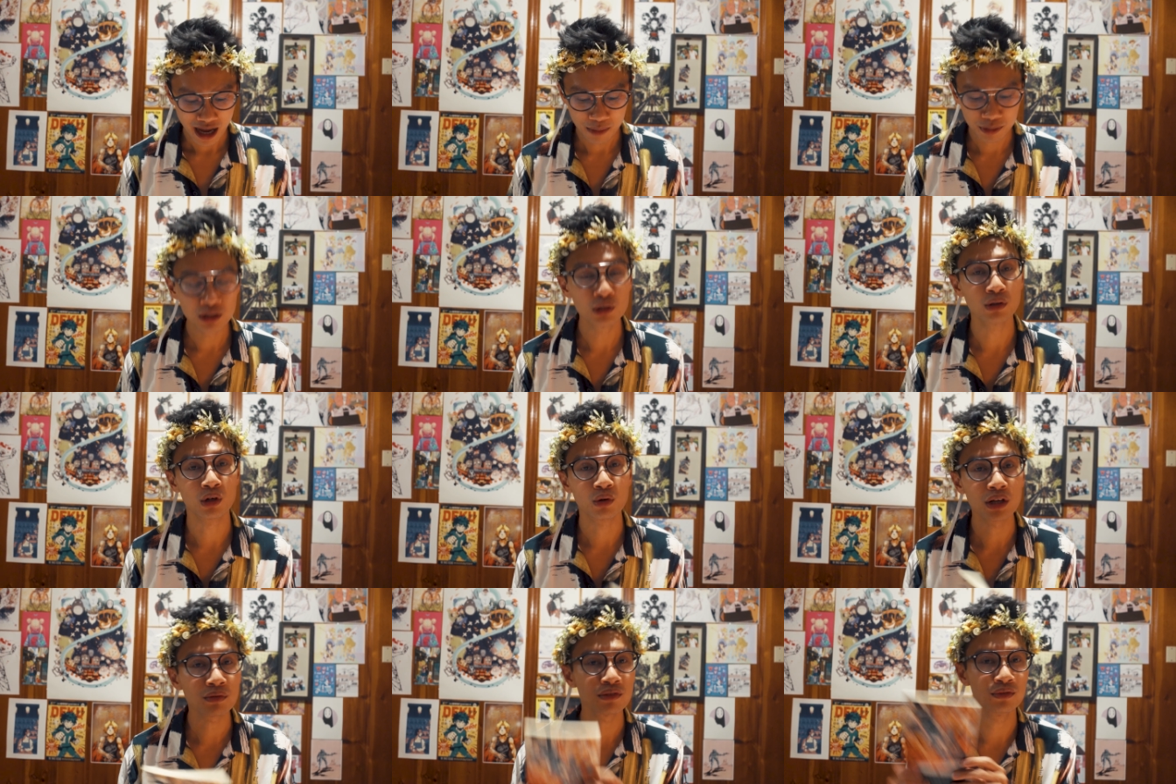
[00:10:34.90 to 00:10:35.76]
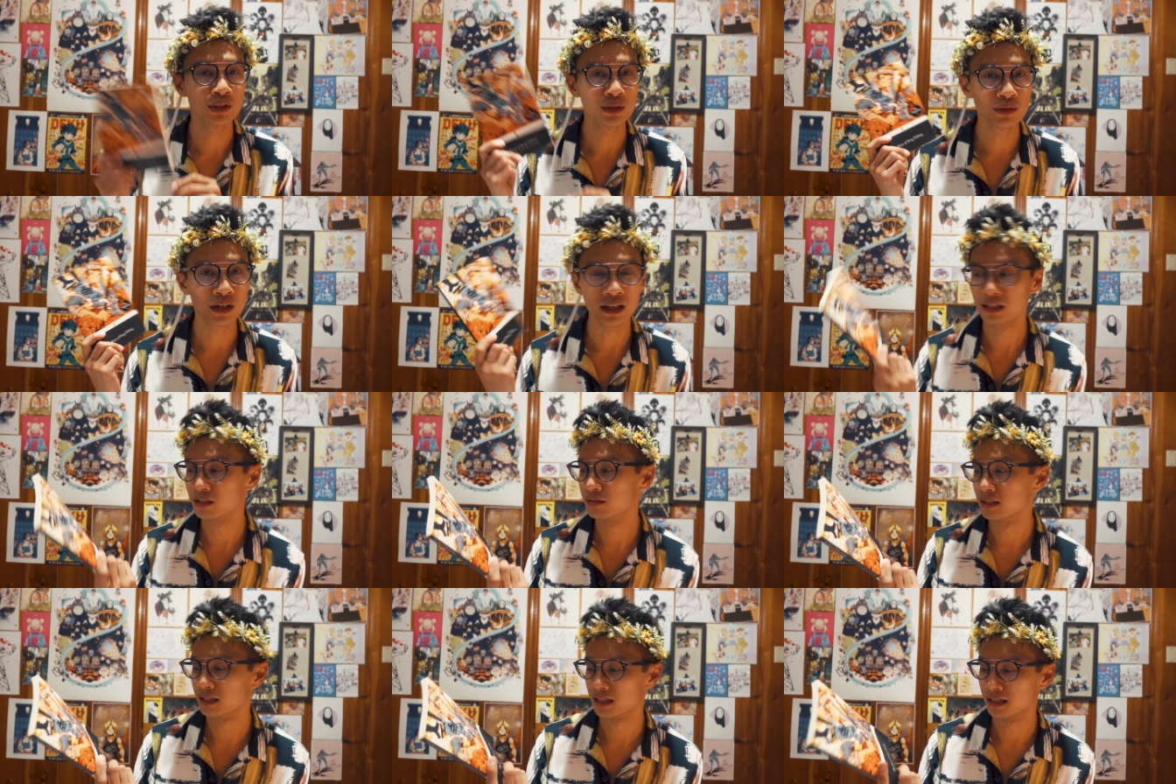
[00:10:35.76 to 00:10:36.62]
gonna do a quick review
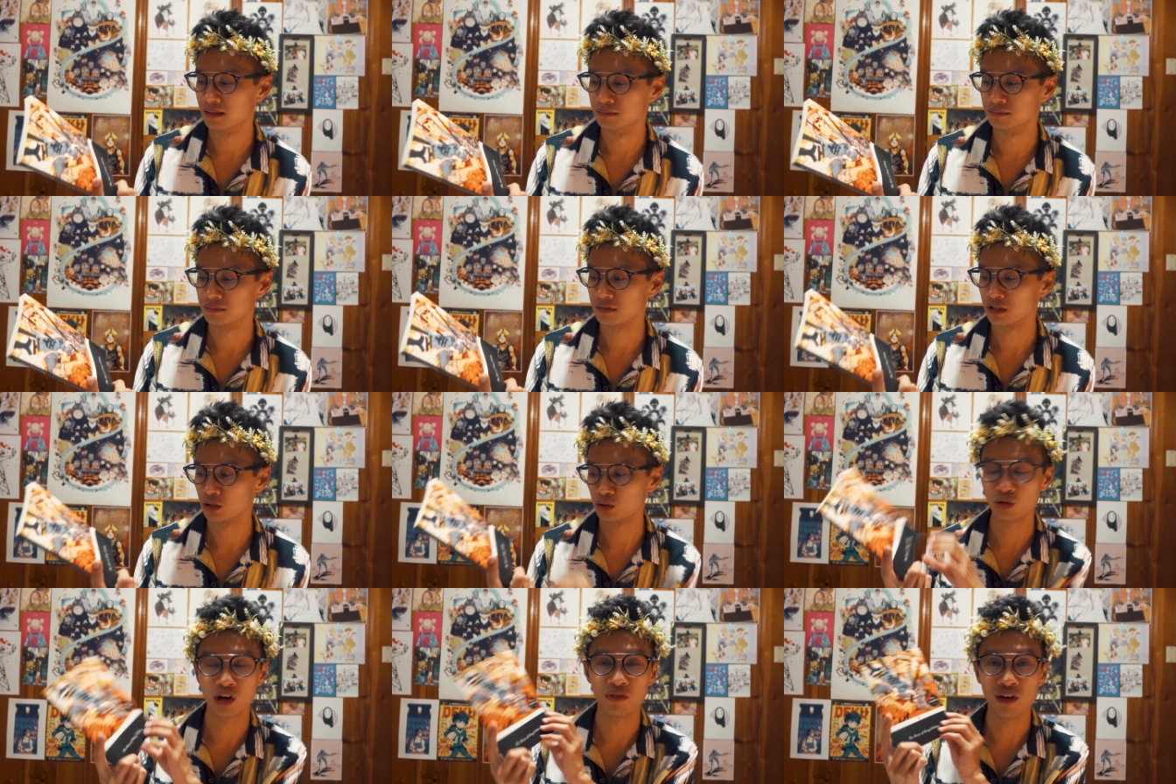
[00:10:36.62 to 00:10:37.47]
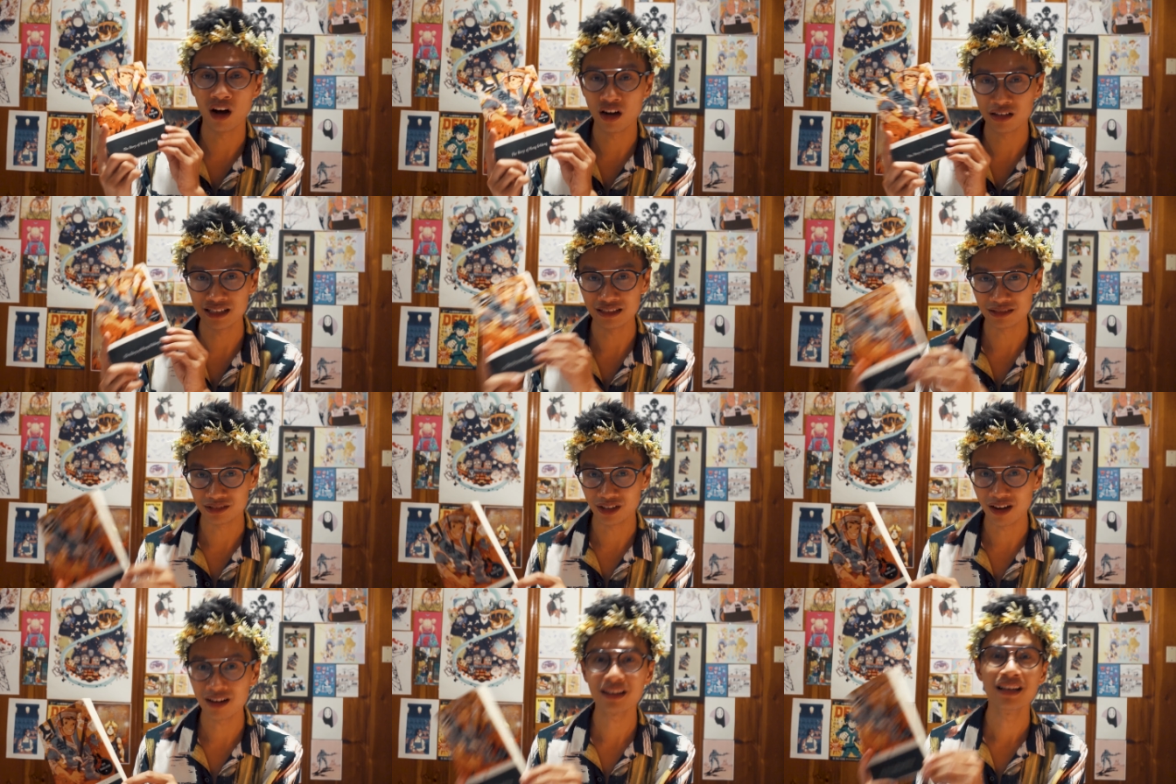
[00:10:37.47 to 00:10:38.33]
of the story of Hong Gil
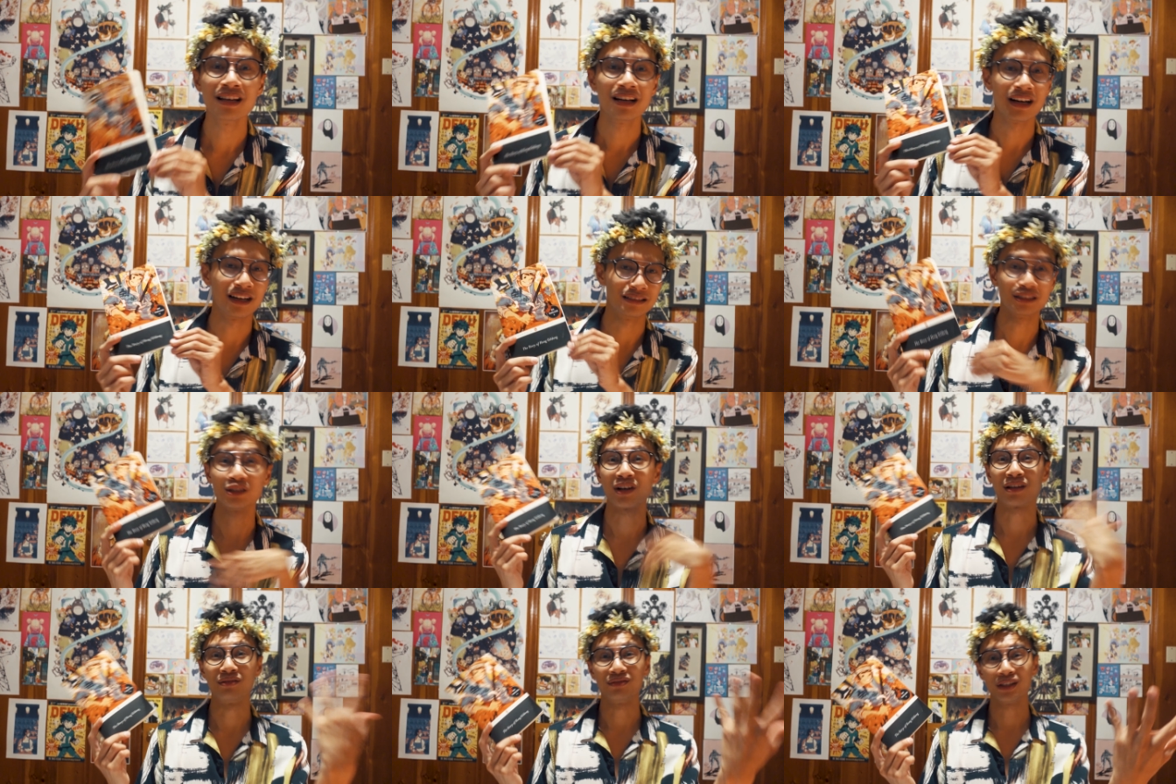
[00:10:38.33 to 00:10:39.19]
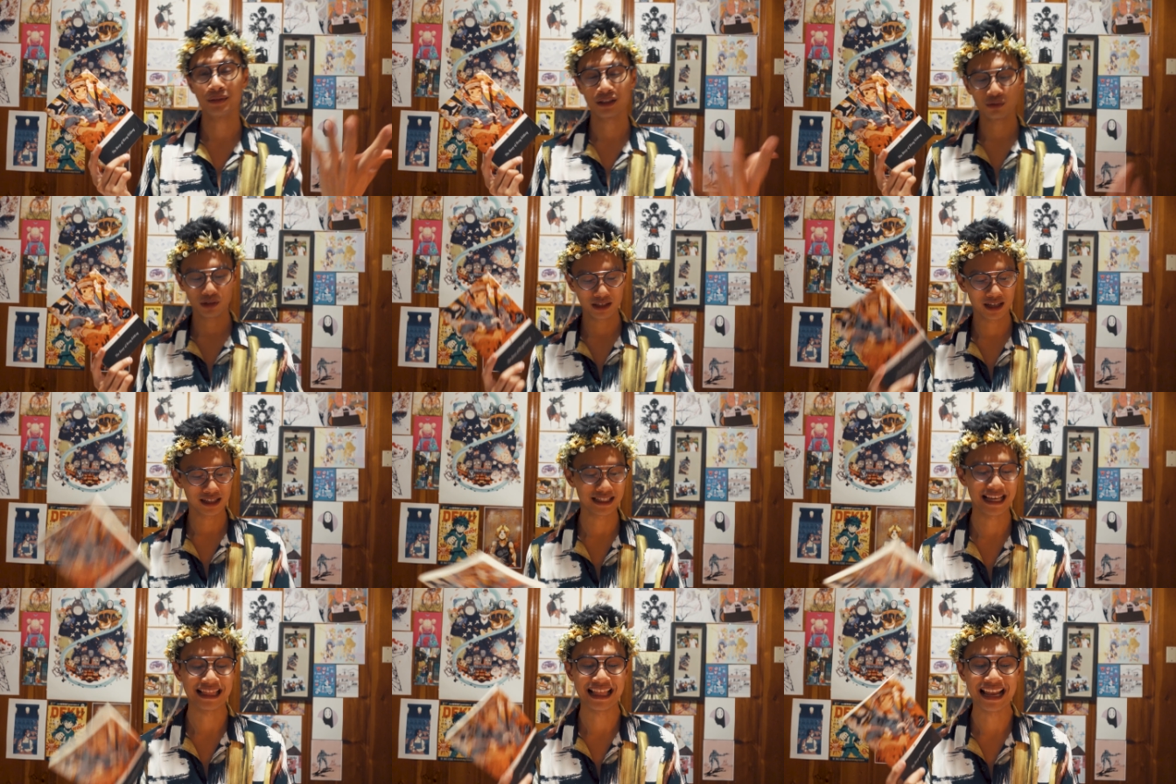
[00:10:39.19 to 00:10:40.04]
Dong, just so I can film it and
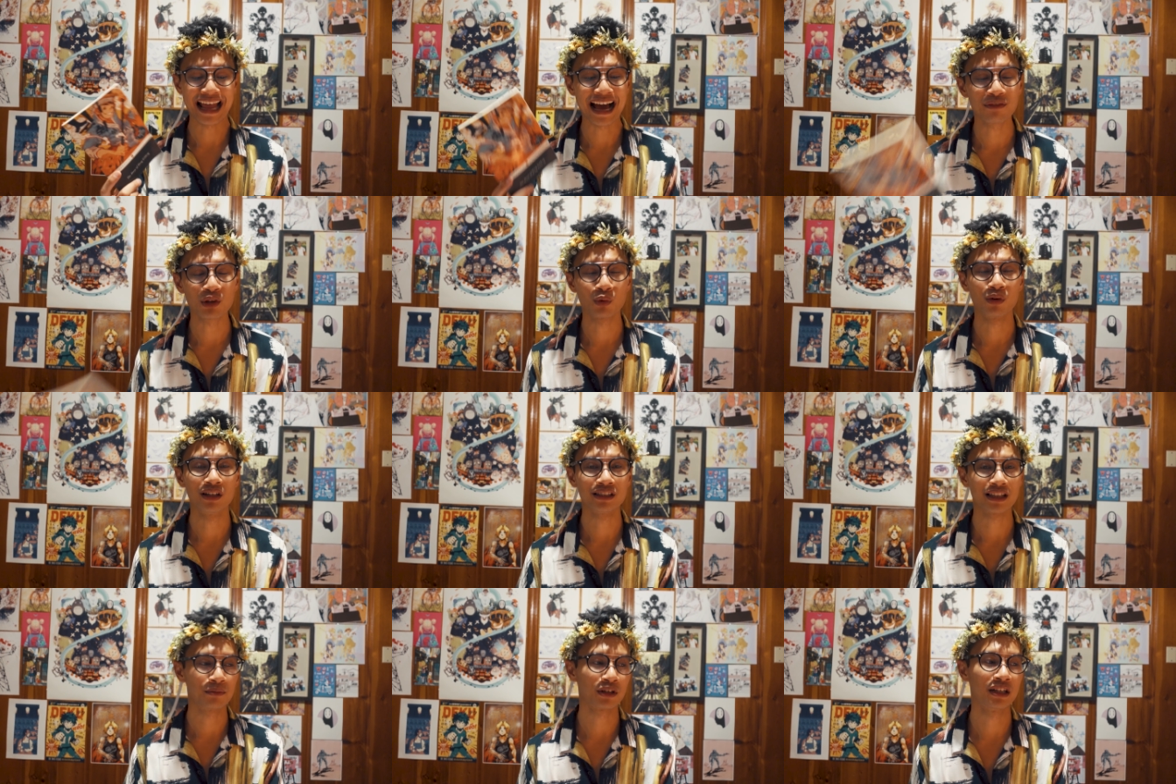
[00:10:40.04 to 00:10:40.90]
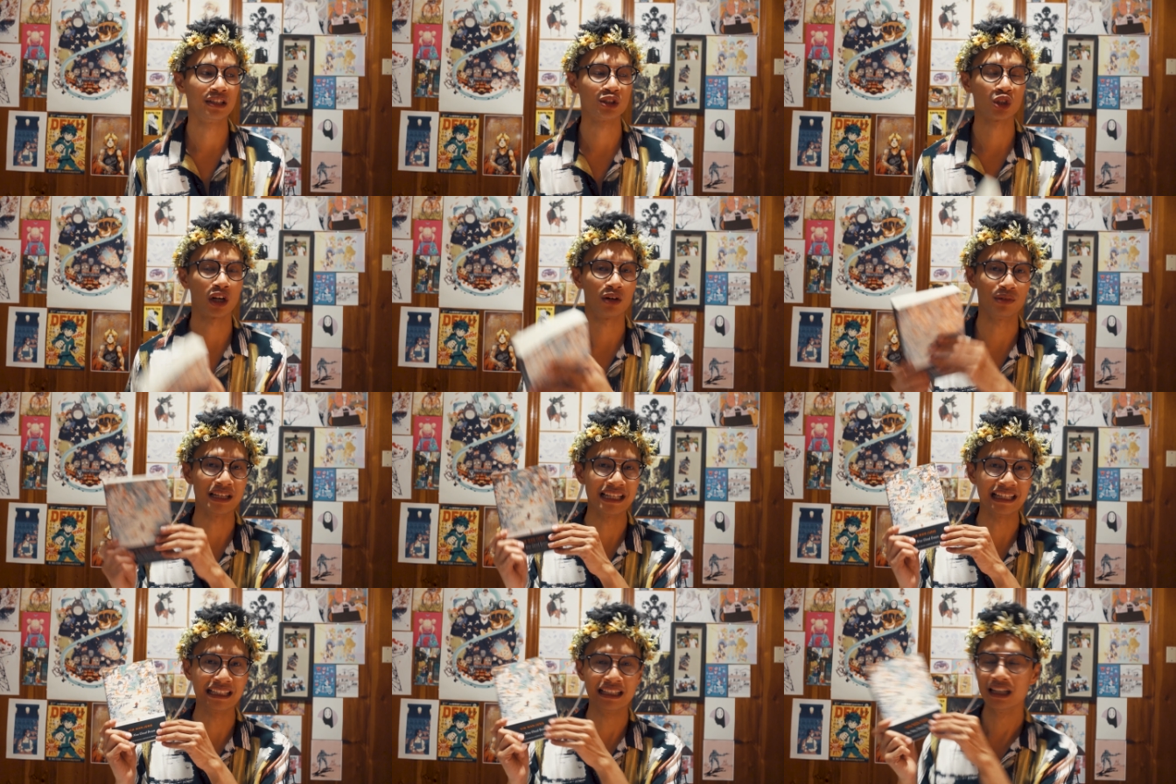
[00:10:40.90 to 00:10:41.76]
whatnot. And then afterwards, I'm gonna start
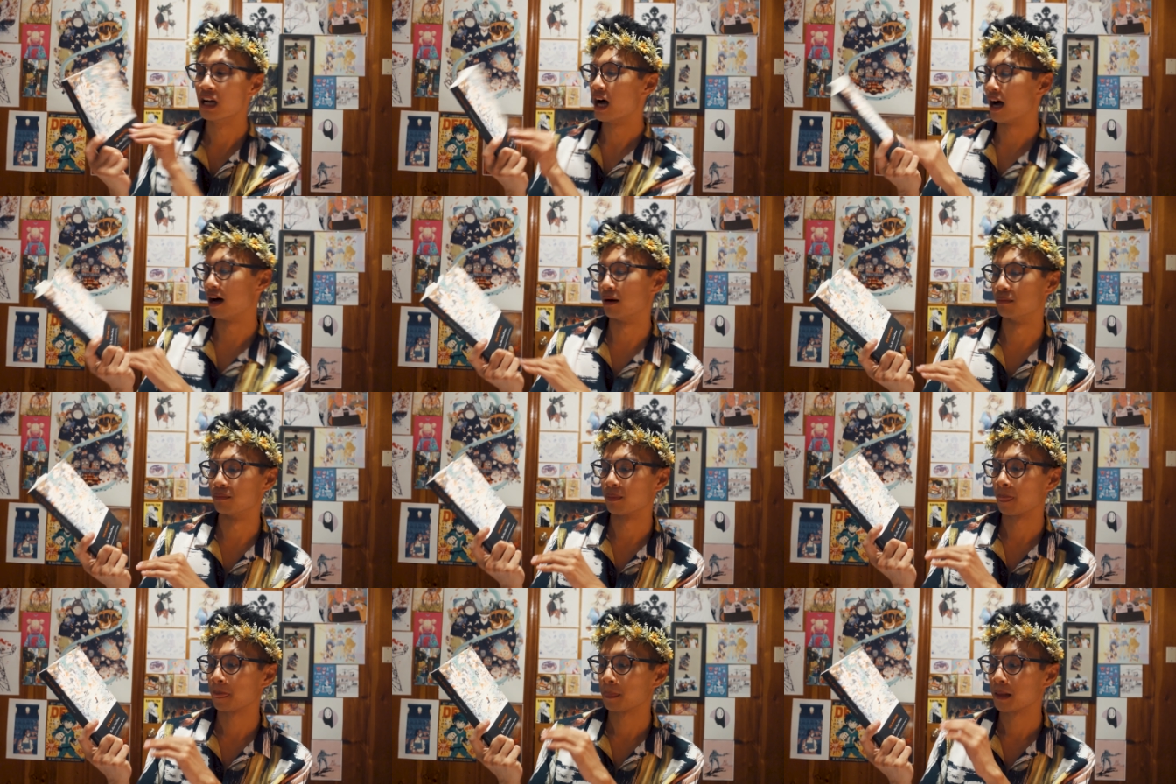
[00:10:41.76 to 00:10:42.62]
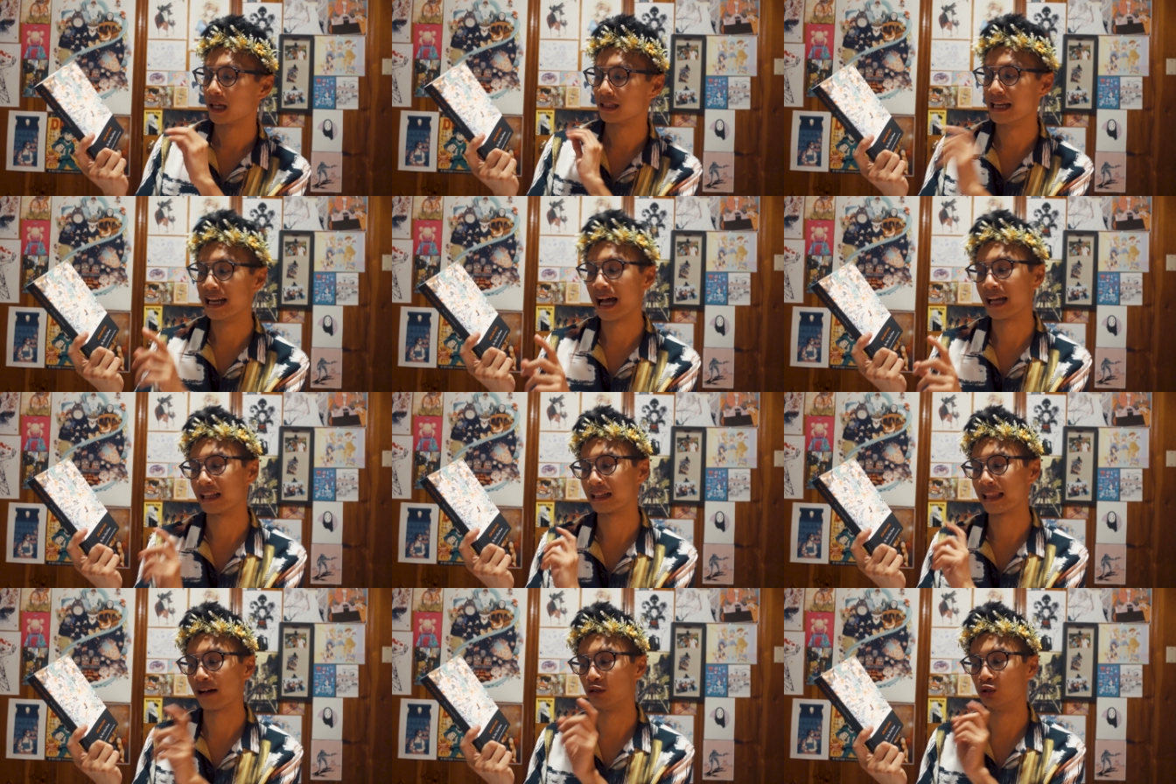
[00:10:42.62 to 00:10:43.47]
reading The Nine
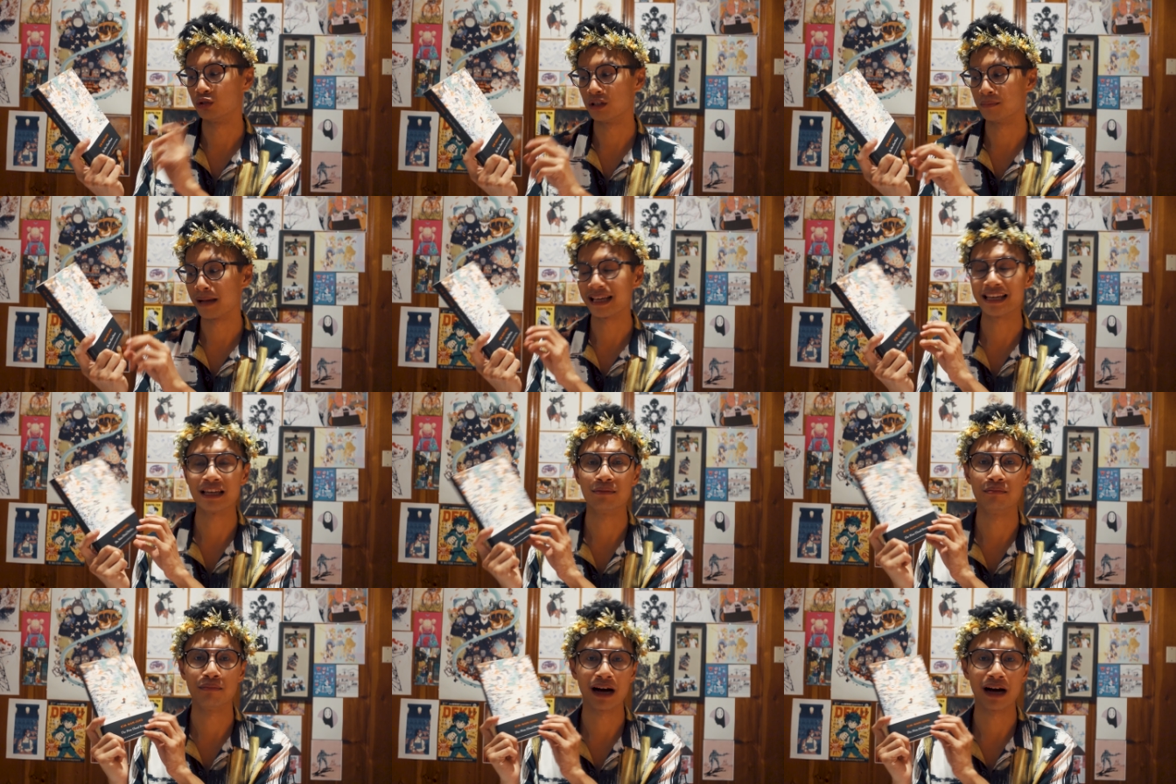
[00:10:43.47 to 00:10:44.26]
Cloud Dream by Kim